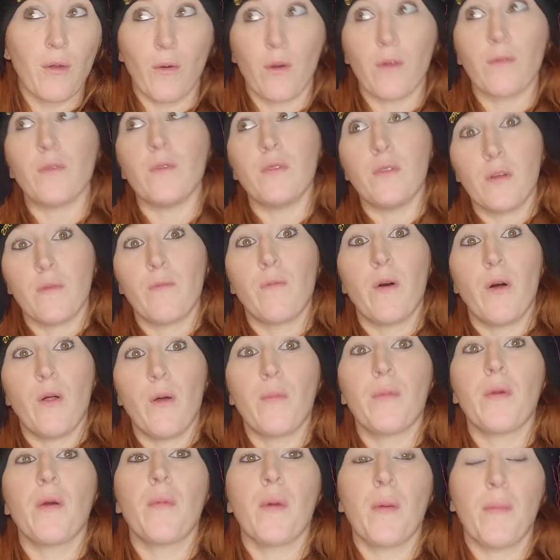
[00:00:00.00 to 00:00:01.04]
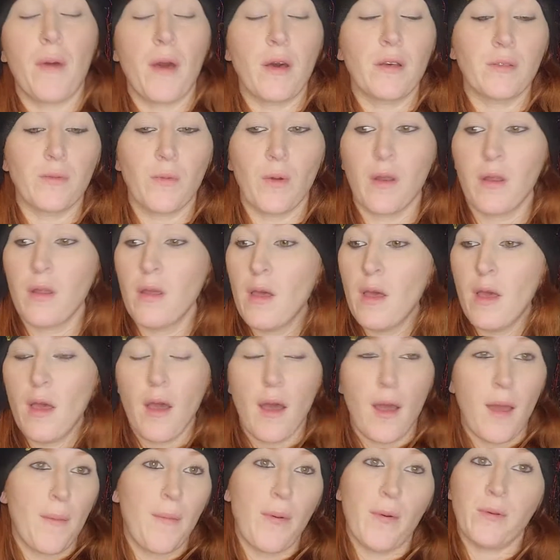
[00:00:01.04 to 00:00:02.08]
or if you did follow me on my past one,
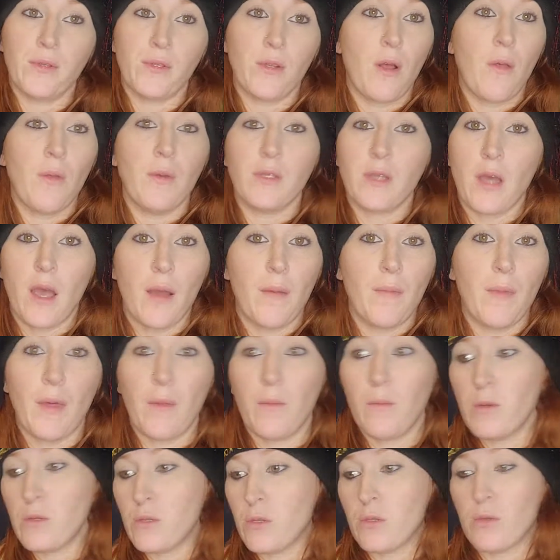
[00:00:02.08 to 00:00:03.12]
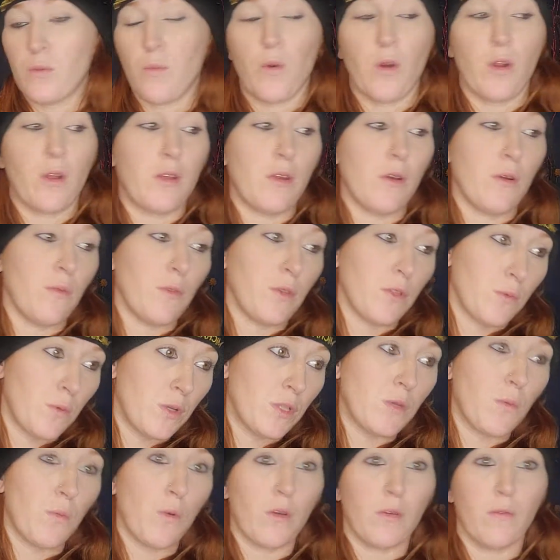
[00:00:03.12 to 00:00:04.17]
I posted all the time that this isn't working or this
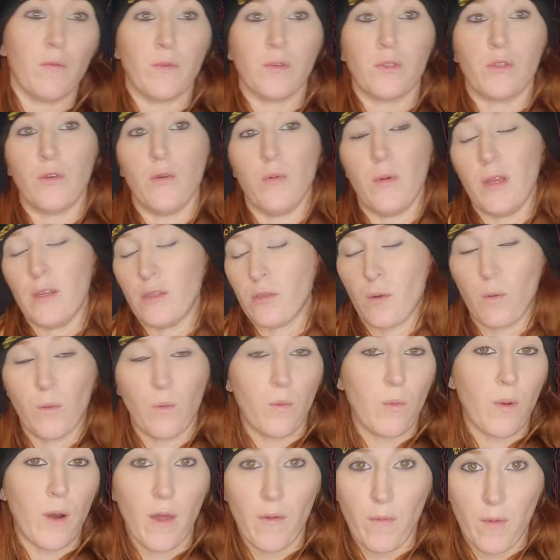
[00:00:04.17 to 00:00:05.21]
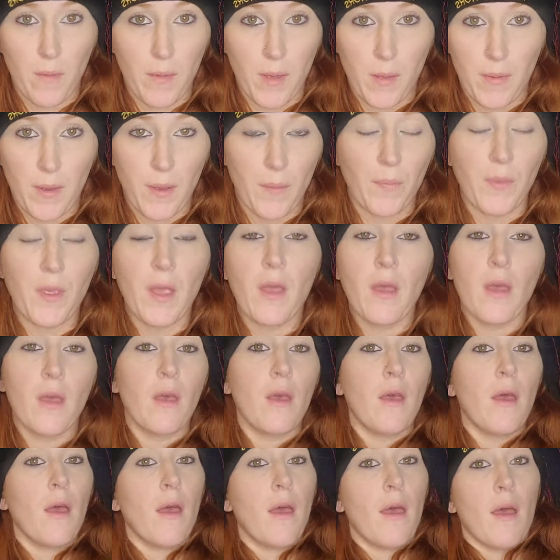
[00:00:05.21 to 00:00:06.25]
wasn't working for 2 weeks or whatever it may be.
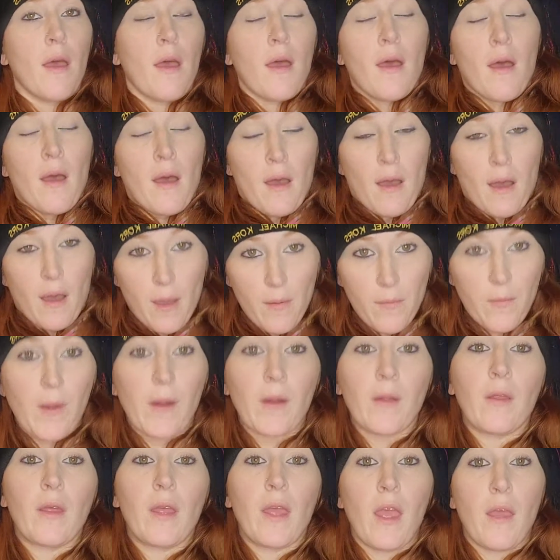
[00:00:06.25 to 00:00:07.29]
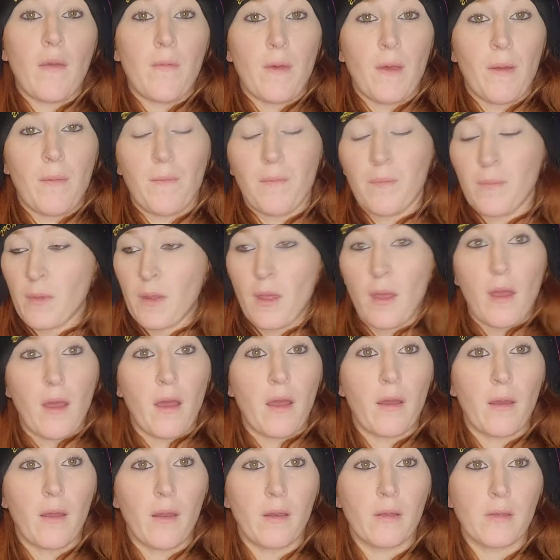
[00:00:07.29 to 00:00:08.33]
I finally gave in.
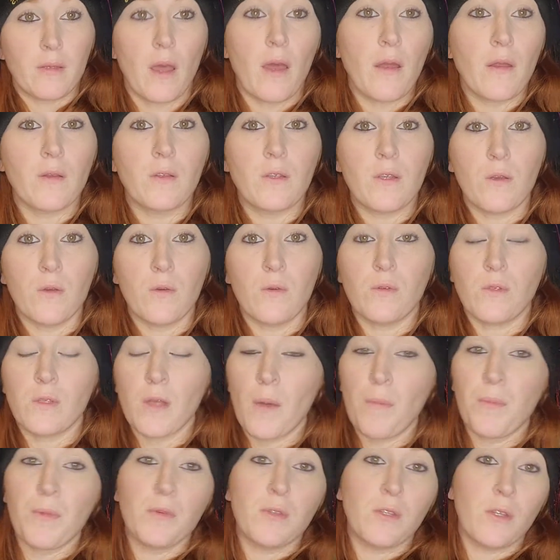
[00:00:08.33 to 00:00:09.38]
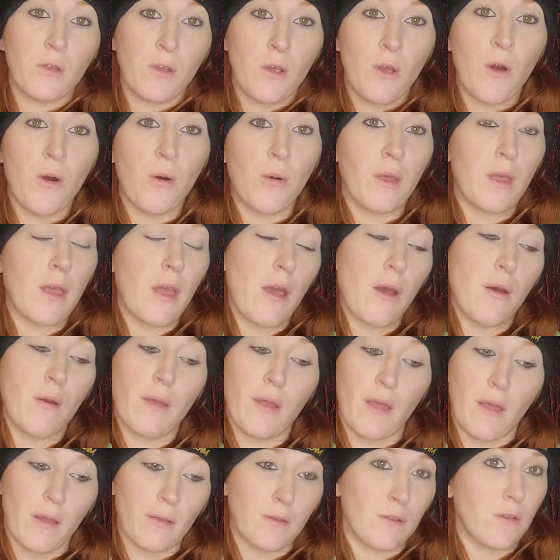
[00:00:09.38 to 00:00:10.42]
I decided to stop using the old account
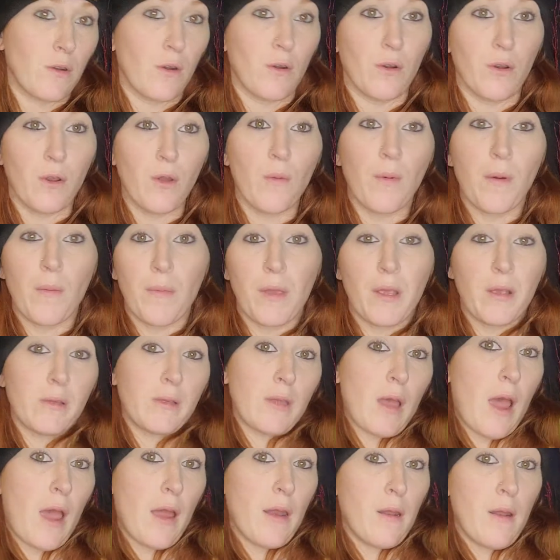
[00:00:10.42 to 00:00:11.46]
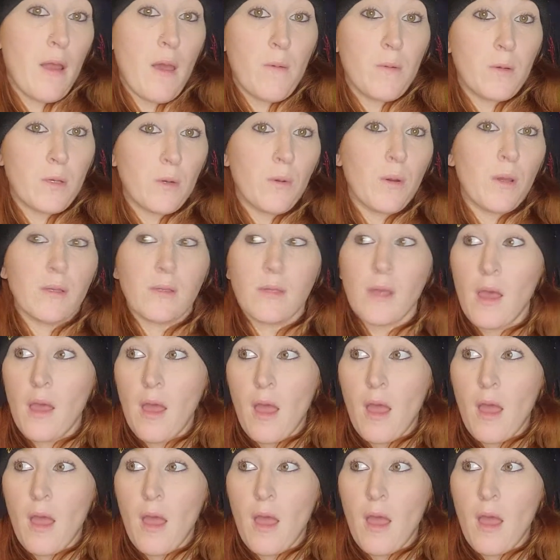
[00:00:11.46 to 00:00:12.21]
and start a new one because I didn't have a choice.